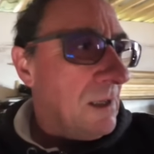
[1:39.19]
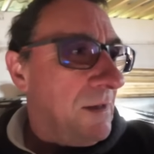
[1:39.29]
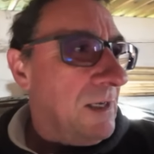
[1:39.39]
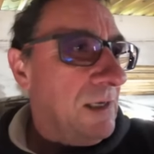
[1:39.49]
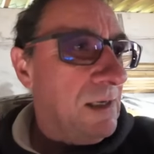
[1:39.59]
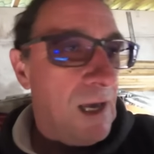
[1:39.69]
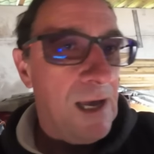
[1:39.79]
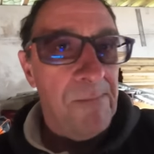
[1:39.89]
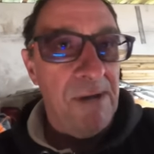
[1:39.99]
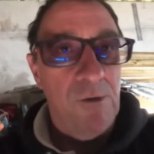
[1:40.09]
the
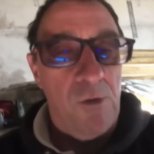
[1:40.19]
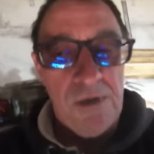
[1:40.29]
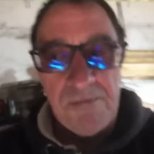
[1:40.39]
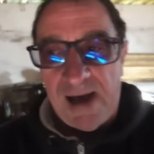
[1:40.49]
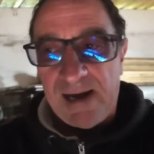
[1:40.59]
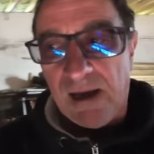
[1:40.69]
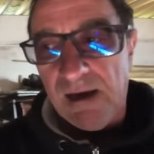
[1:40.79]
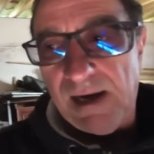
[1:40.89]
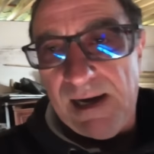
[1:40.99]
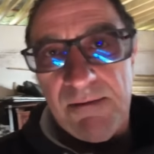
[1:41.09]
main awning bag,
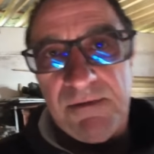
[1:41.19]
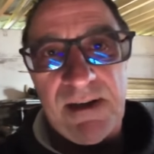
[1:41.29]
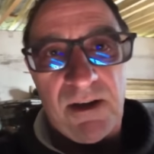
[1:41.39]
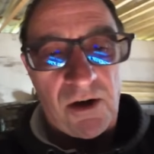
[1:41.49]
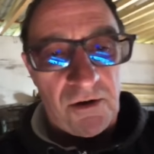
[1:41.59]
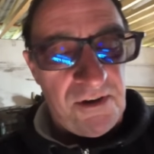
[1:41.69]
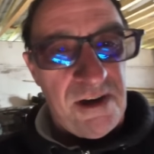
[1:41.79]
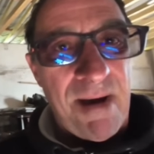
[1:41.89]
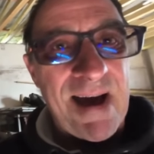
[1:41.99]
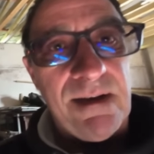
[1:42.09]
it's like a
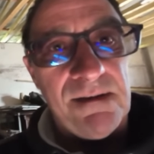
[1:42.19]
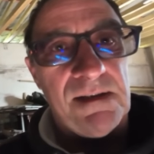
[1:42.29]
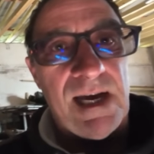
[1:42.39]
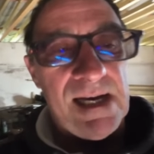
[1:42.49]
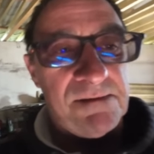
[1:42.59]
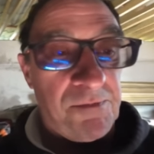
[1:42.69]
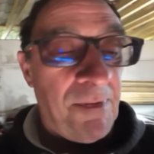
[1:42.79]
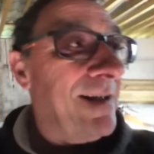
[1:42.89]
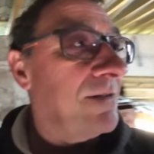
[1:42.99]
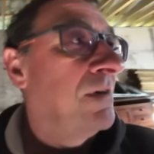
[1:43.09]
cottony bag,
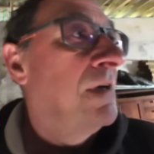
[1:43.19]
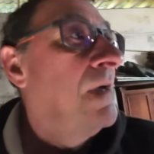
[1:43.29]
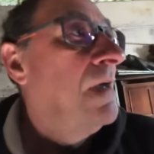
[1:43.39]
split.